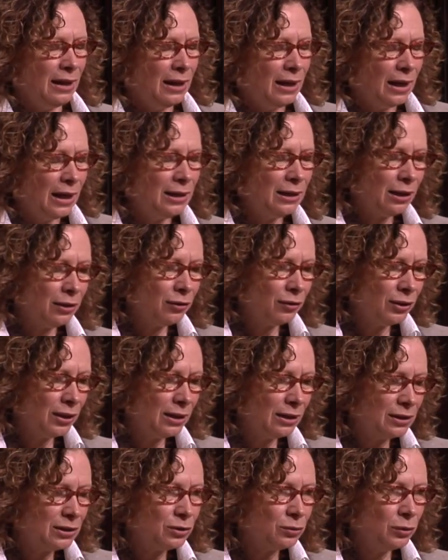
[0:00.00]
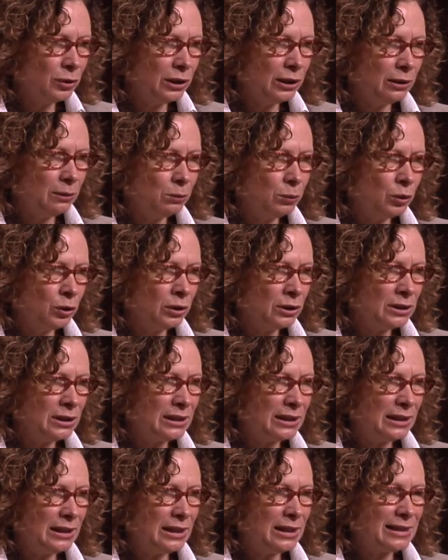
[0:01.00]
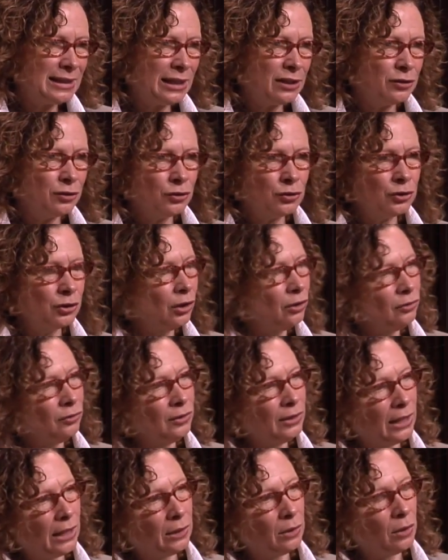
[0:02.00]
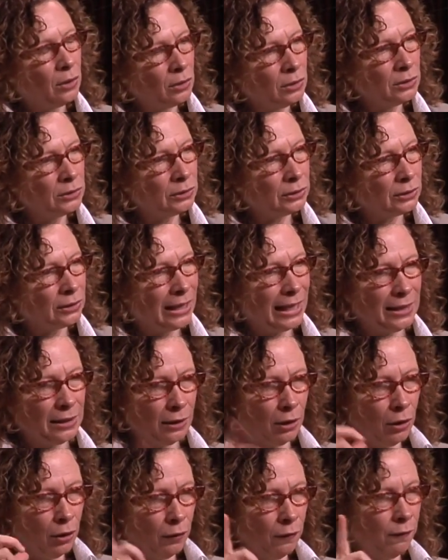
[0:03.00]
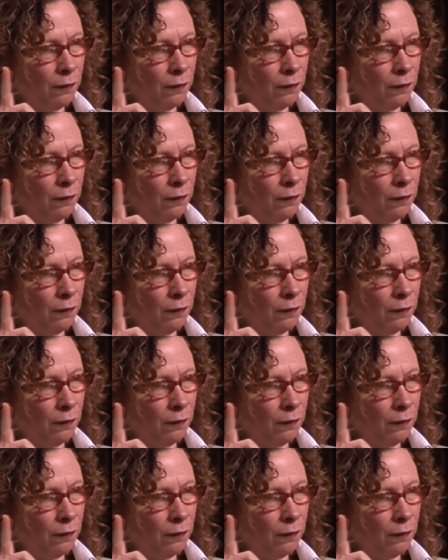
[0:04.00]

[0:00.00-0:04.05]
Another thing that's really important is as your children get older and the whole